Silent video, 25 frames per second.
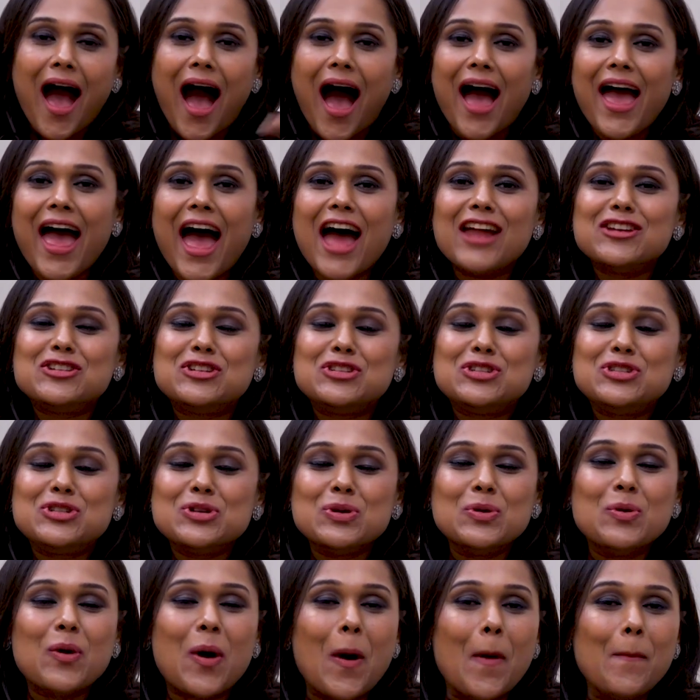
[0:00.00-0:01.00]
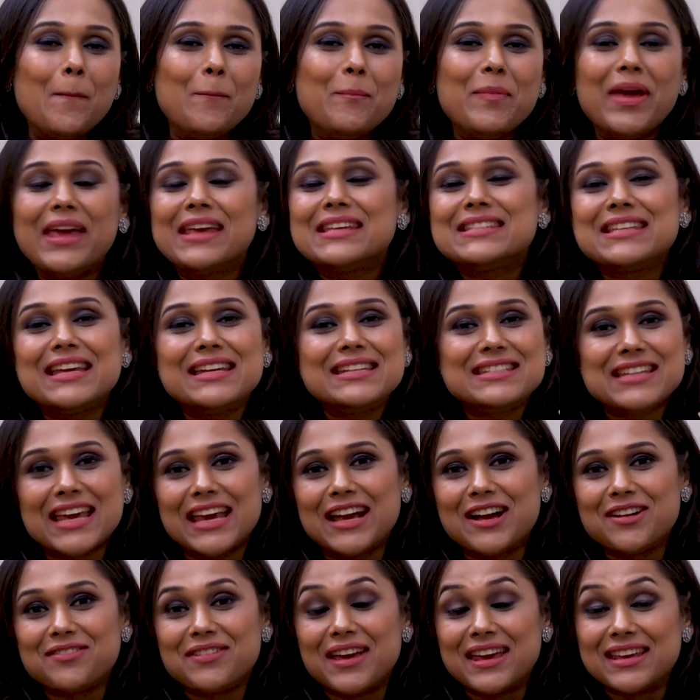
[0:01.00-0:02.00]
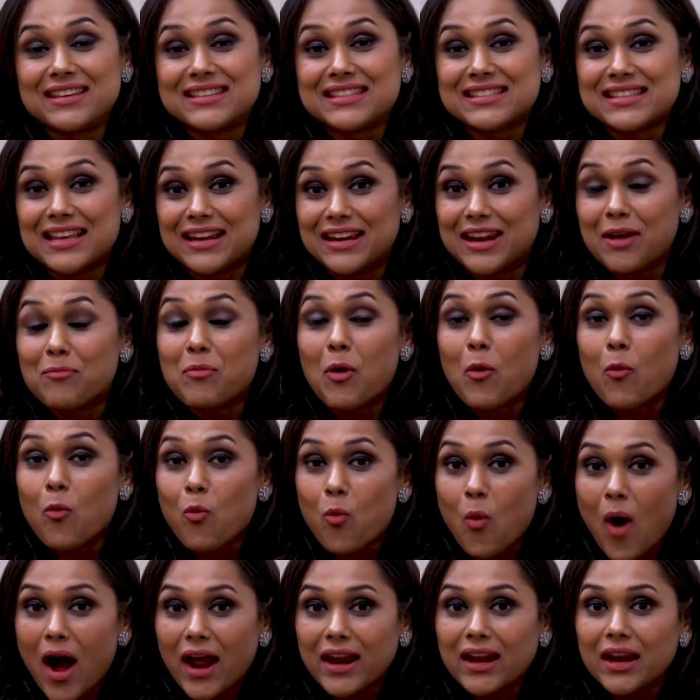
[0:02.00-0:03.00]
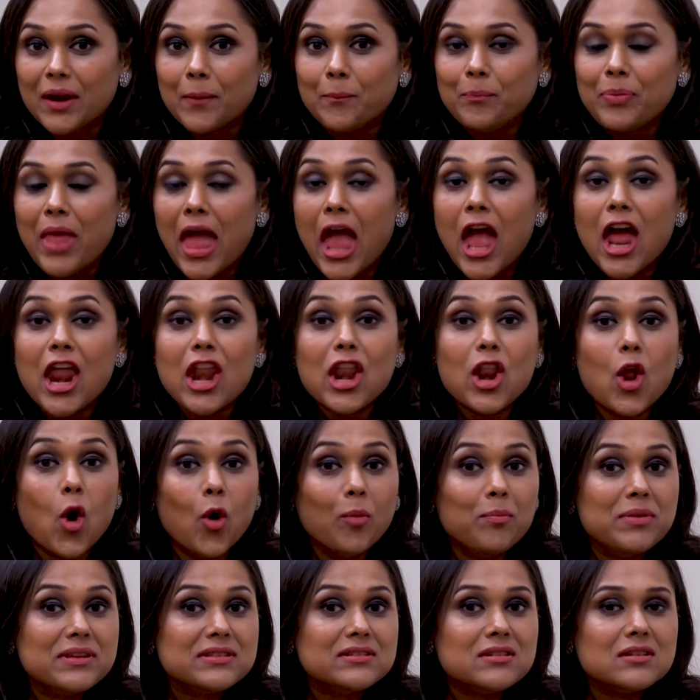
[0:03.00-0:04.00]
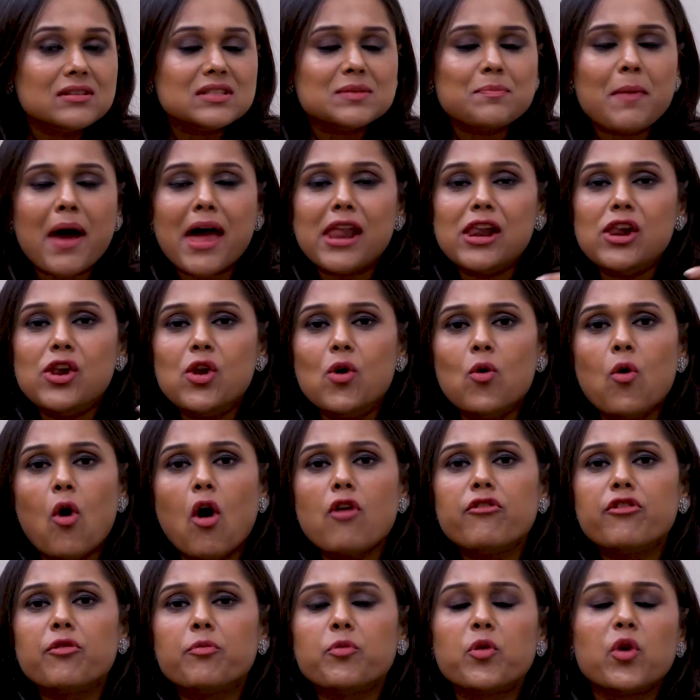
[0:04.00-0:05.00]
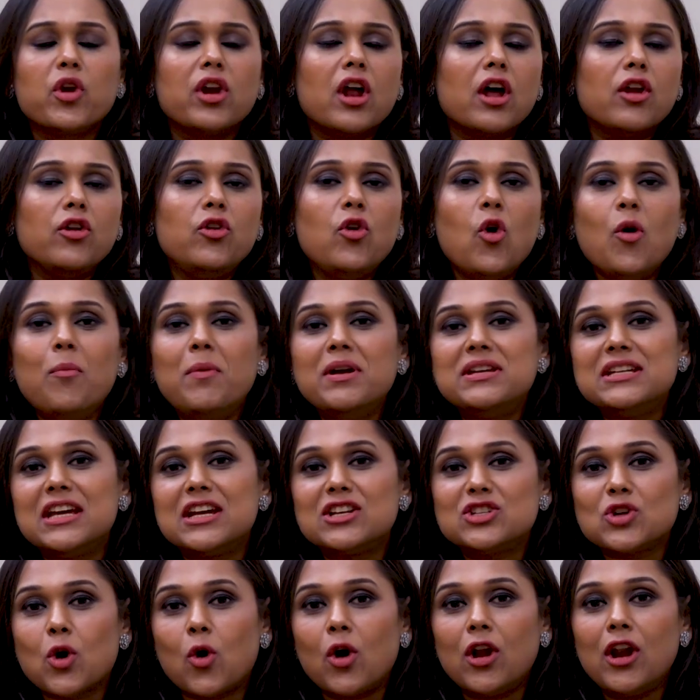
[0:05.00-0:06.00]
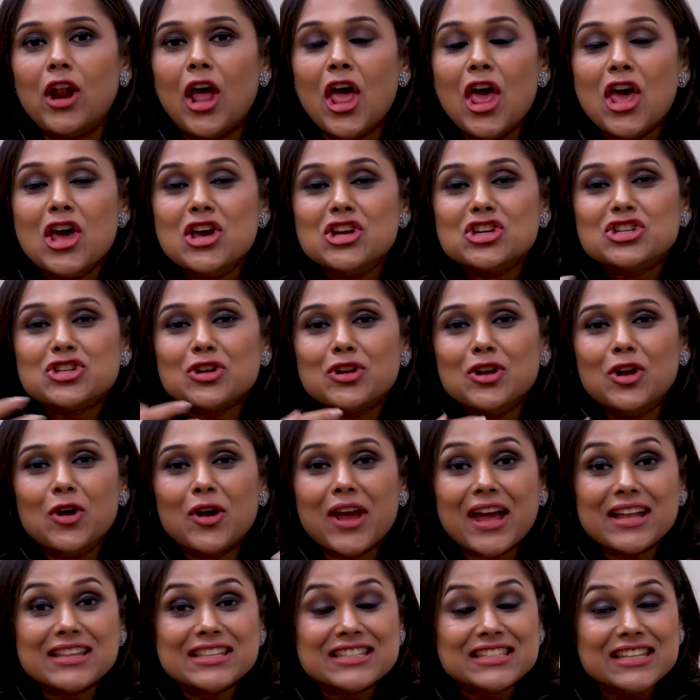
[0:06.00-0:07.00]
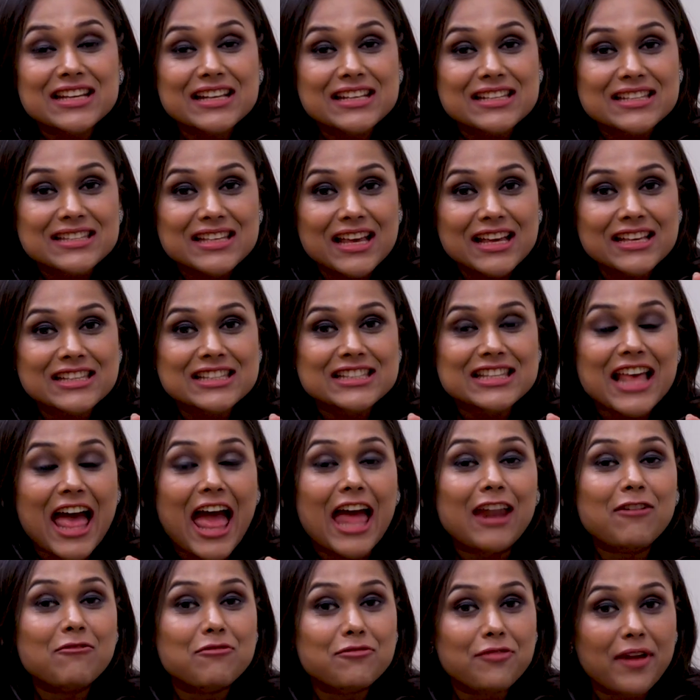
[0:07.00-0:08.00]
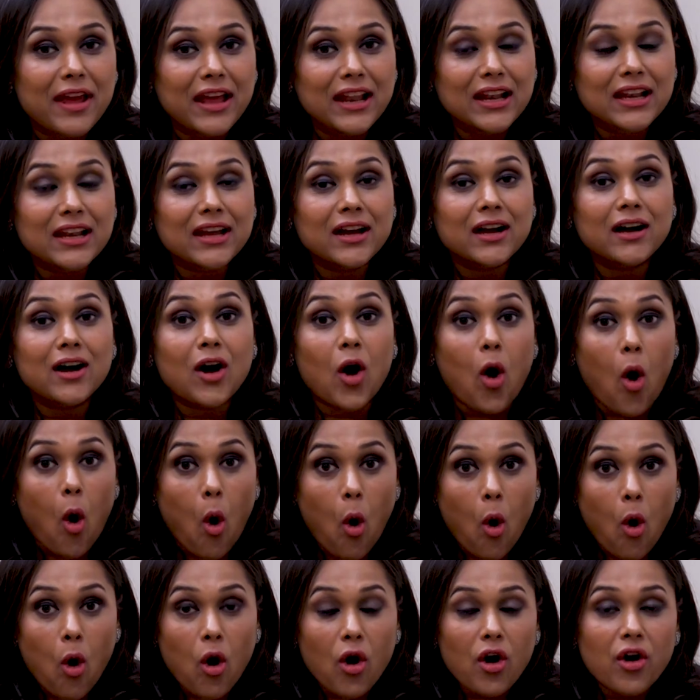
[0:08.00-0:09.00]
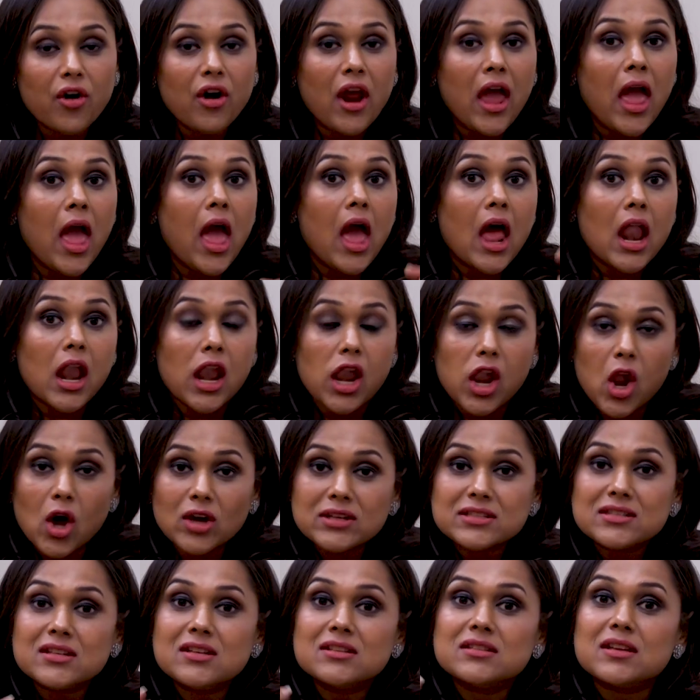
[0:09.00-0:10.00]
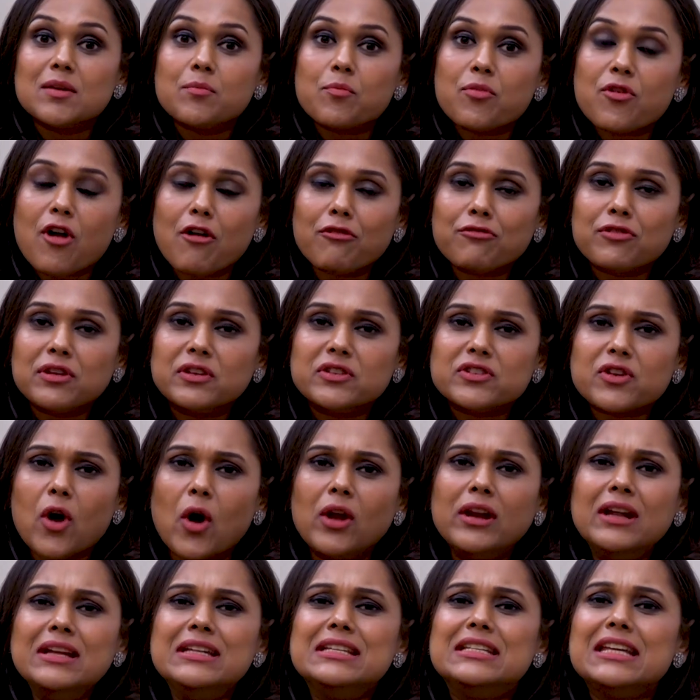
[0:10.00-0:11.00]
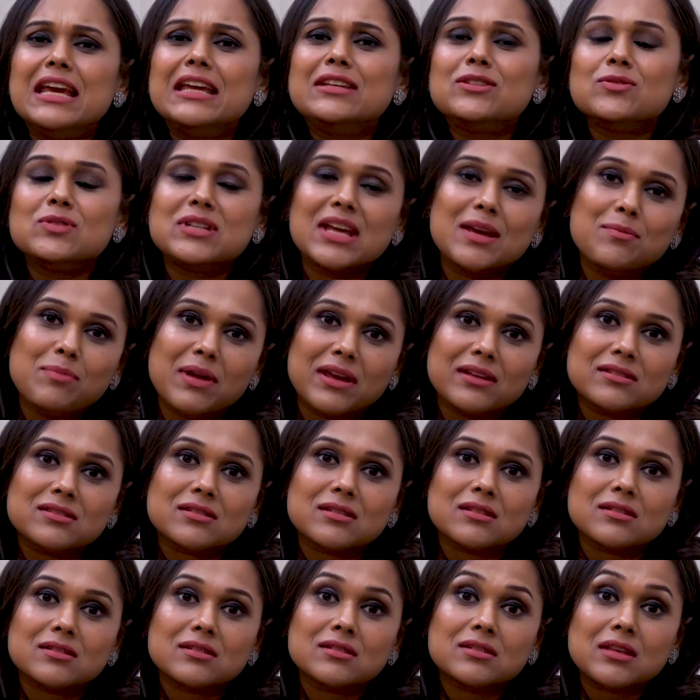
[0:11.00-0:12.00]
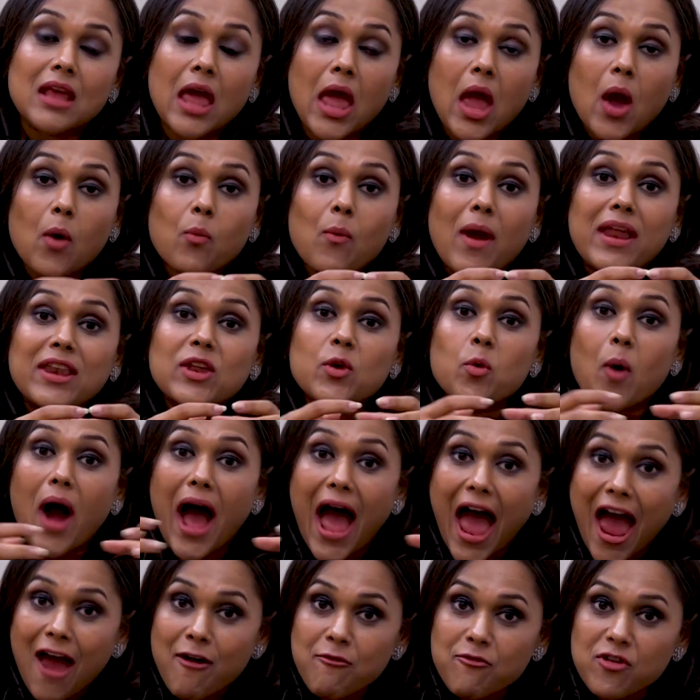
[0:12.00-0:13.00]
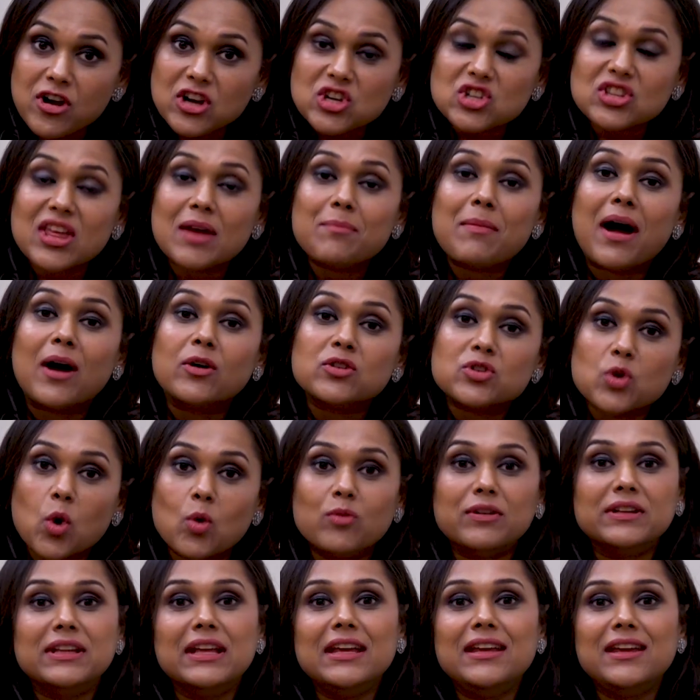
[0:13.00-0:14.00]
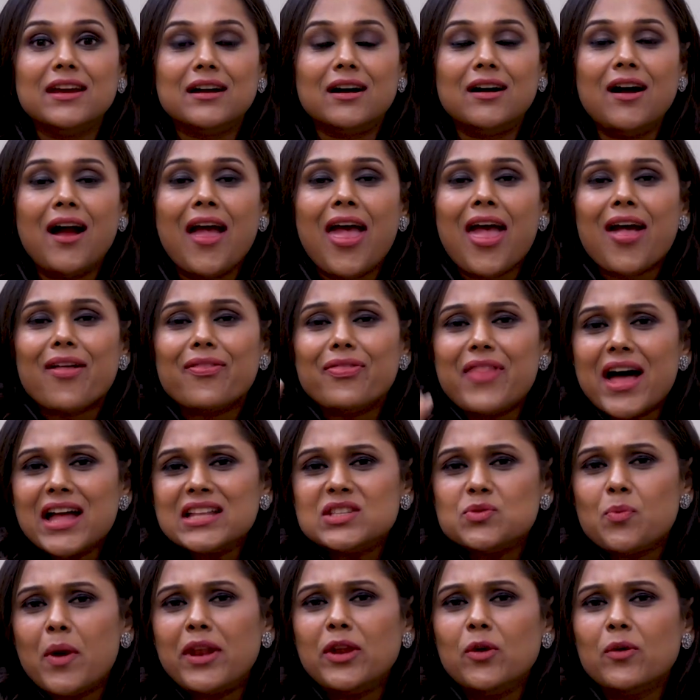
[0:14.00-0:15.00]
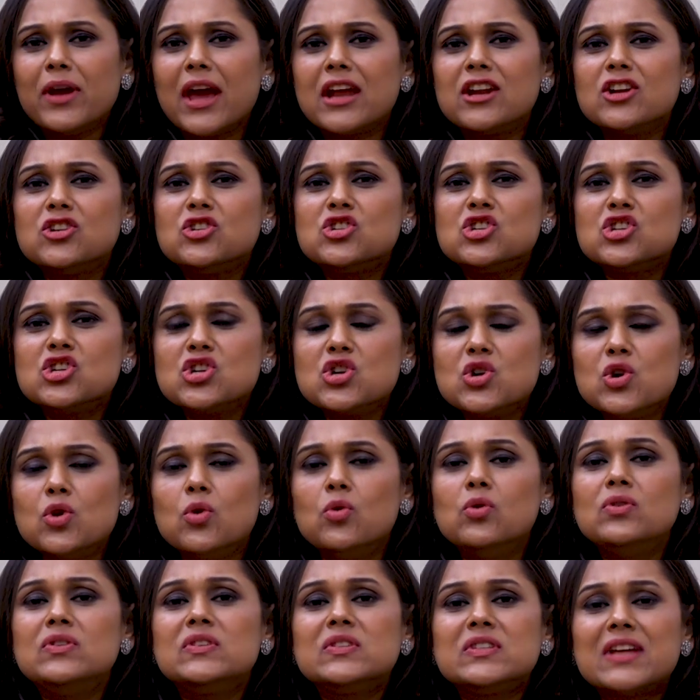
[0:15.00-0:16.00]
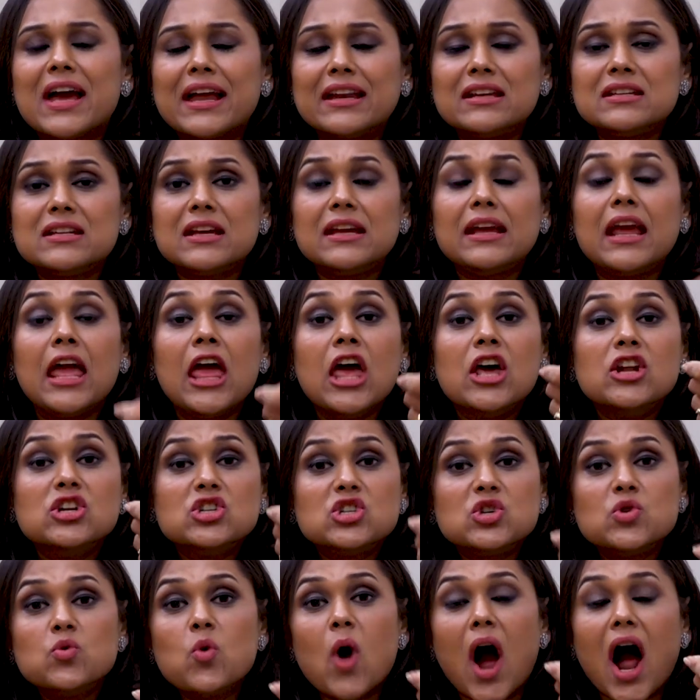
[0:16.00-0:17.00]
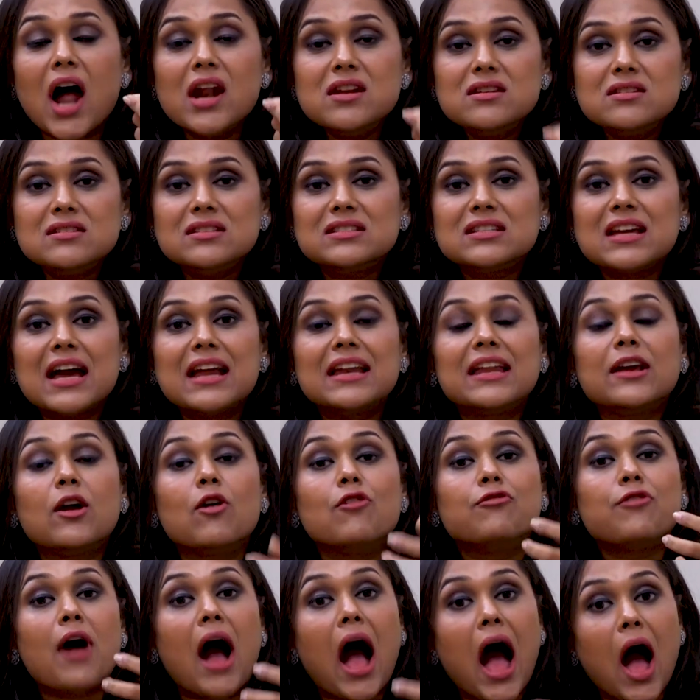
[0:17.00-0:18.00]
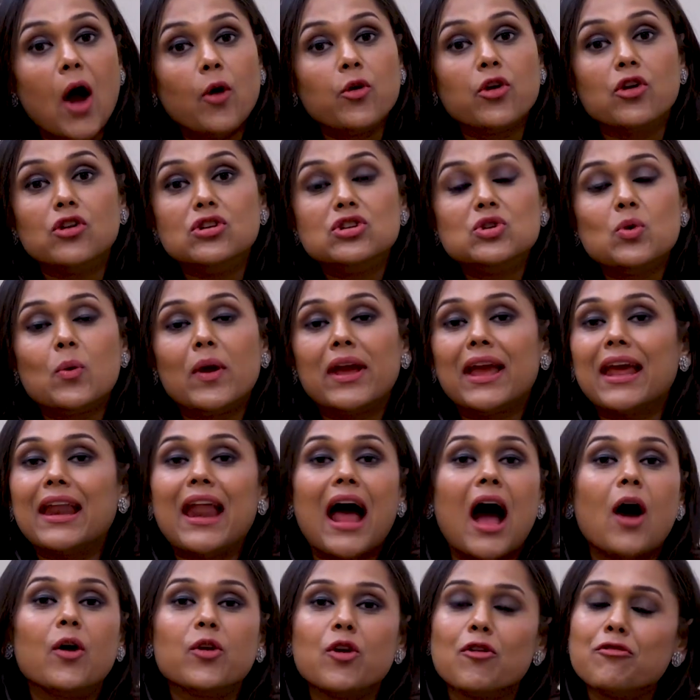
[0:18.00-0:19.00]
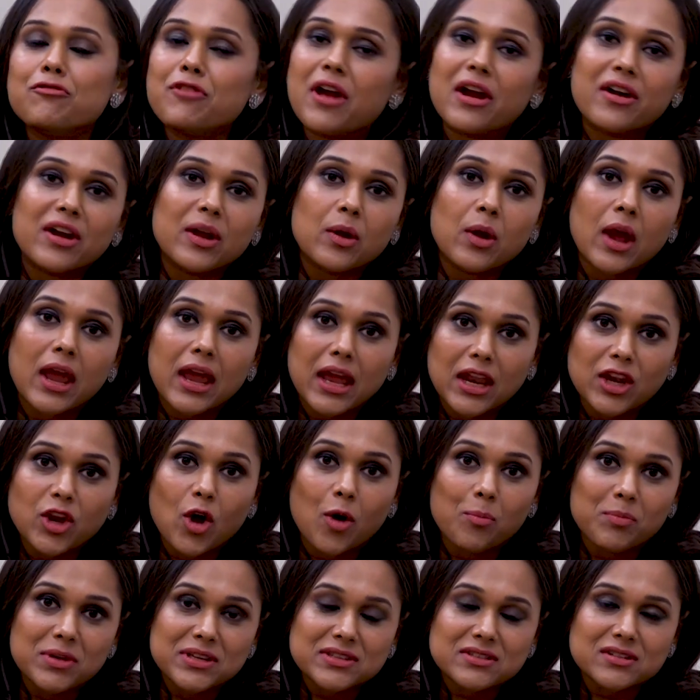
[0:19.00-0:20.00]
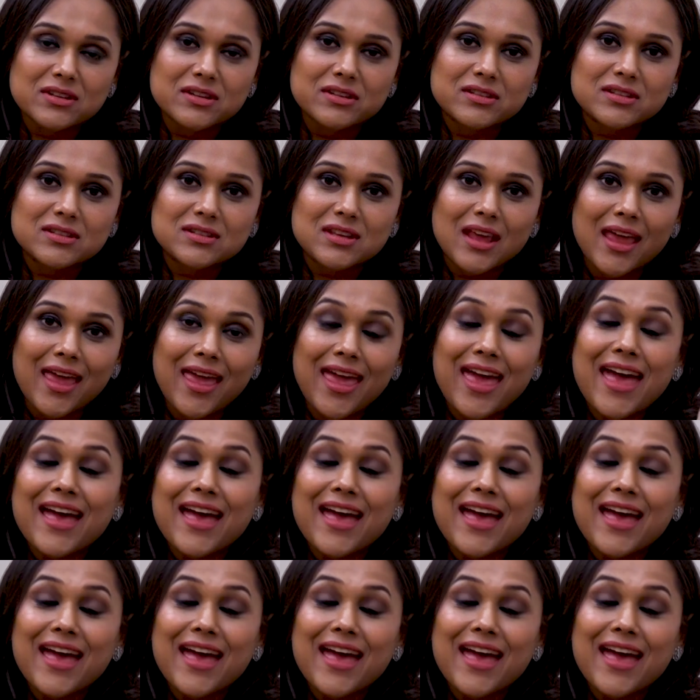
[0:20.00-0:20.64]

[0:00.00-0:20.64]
I had 2 amazing takeaways. Number 1, no businessman, no entrepreneur, nobody at all should look at success and failure or losses and profits on a day-to-day basis. When you average them out over the year, that's when you get a true understanding of how you're doing and how you're faring in your business.